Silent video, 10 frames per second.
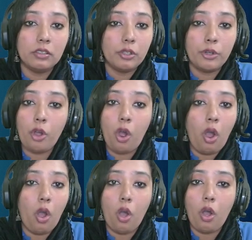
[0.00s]

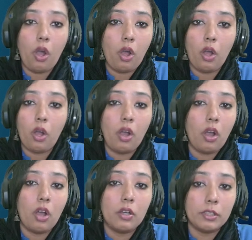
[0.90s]
No.
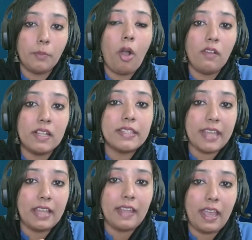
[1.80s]
The ball will
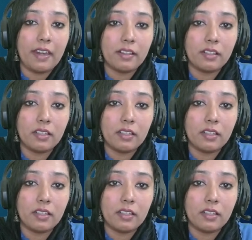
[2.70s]
stay there.